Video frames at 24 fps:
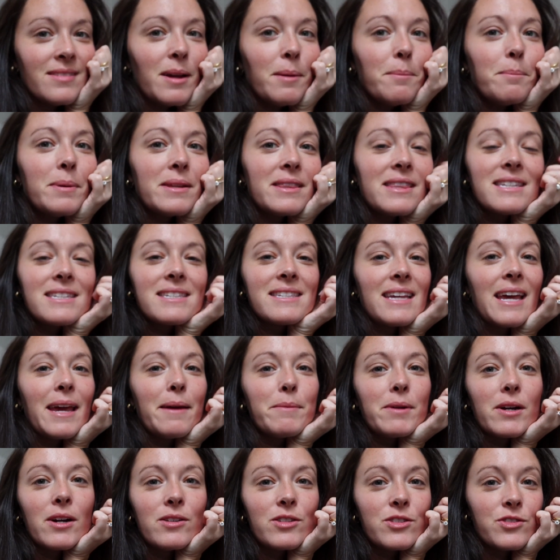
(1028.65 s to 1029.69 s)
but the
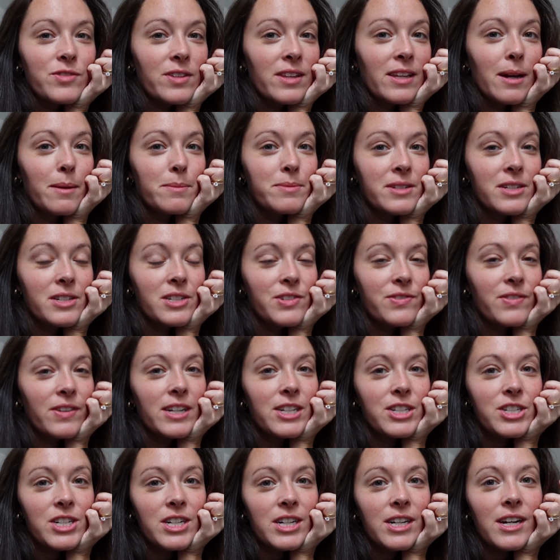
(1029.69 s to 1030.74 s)
same goes for the upstairs
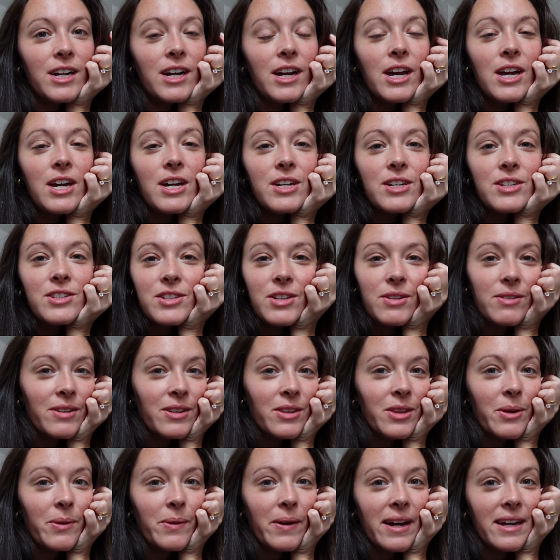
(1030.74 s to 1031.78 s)
furniture, so
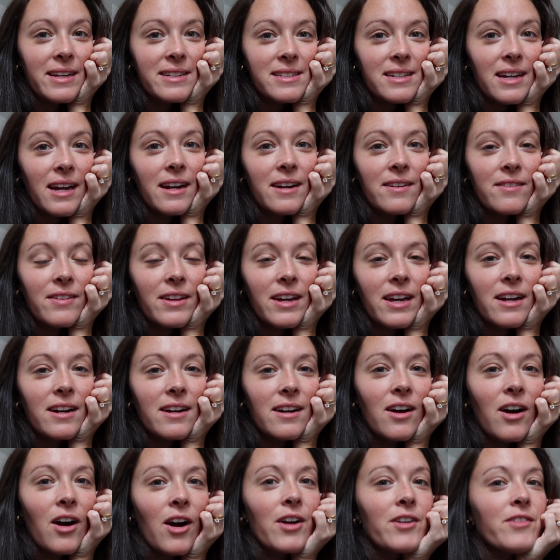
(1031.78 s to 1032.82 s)
either way it's kind of like
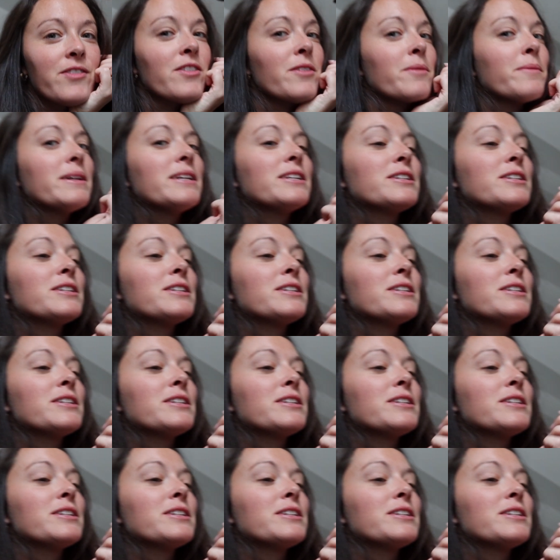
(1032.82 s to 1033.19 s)
hard for me